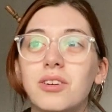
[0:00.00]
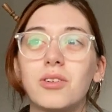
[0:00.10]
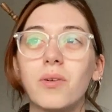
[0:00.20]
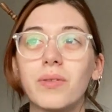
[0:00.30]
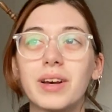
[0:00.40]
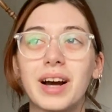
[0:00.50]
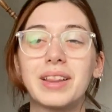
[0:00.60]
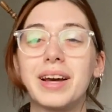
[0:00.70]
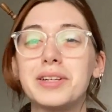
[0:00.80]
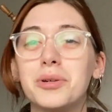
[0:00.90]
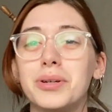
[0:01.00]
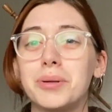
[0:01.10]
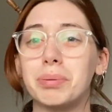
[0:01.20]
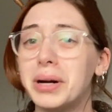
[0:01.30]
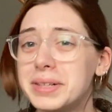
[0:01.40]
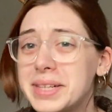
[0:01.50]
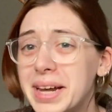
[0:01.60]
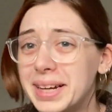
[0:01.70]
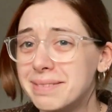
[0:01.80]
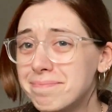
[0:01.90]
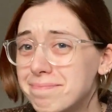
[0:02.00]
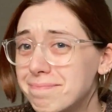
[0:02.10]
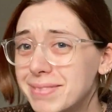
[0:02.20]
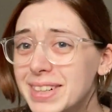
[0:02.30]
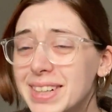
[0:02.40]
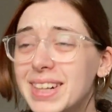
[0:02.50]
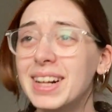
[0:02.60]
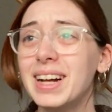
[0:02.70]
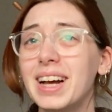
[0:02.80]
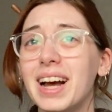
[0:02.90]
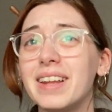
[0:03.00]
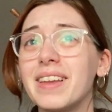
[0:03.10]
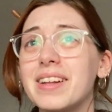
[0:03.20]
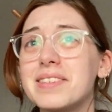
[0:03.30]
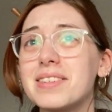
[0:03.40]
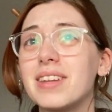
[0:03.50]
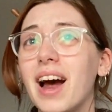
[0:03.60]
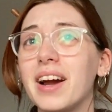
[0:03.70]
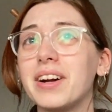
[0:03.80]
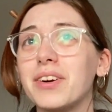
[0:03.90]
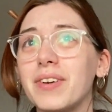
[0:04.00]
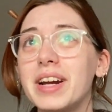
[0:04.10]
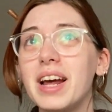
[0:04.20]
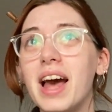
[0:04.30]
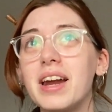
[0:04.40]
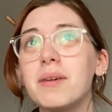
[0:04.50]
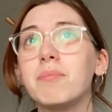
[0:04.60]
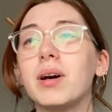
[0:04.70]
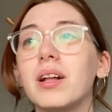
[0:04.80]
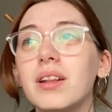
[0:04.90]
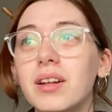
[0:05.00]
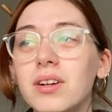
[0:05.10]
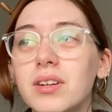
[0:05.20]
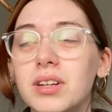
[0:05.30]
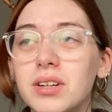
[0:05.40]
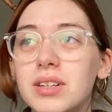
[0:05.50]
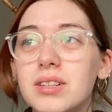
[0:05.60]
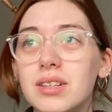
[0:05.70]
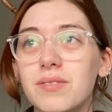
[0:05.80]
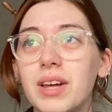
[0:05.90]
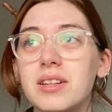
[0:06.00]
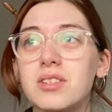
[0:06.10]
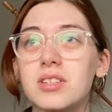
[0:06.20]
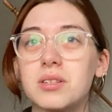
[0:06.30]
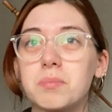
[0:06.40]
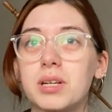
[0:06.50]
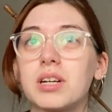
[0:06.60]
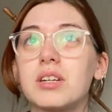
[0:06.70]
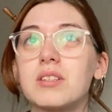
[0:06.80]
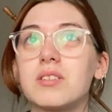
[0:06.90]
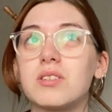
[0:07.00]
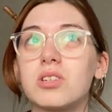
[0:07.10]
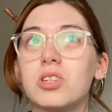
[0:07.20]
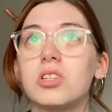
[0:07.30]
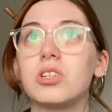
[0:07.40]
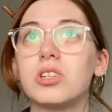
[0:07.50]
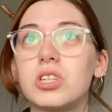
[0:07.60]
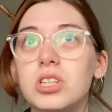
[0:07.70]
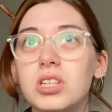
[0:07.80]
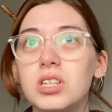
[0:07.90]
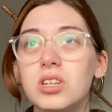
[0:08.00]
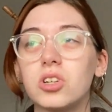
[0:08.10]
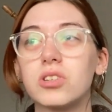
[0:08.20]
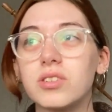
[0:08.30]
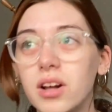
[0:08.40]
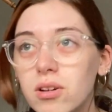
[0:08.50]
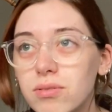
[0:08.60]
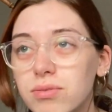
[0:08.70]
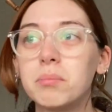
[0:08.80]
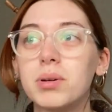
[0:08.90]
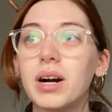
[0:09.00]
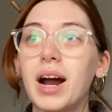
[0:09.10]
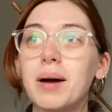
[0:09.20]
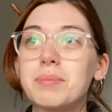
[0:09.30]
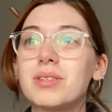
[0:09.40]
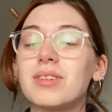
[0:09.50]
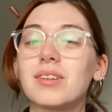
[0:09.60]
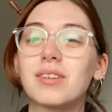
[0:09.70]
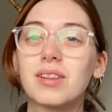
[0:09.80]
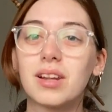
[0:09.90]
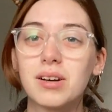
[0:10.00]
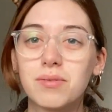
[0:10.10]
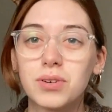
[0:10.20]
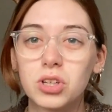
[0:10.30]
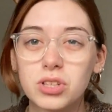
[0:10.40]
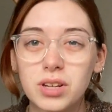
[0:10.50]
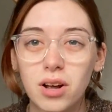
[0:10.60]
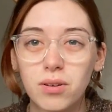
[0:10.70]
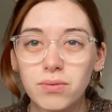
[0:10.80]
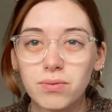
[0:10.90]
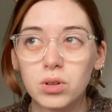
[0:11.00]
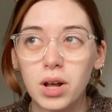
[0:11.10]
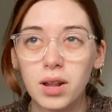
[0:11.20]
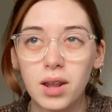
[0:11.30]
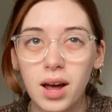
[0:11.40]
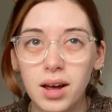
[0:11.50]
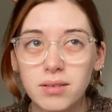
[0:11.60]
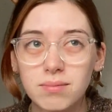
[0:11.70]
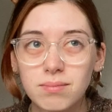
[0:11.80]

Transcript: don't think I like you as a person. And that's not great. And I'm a little curious if that's just because she herself perhaps doesn't love herself a lot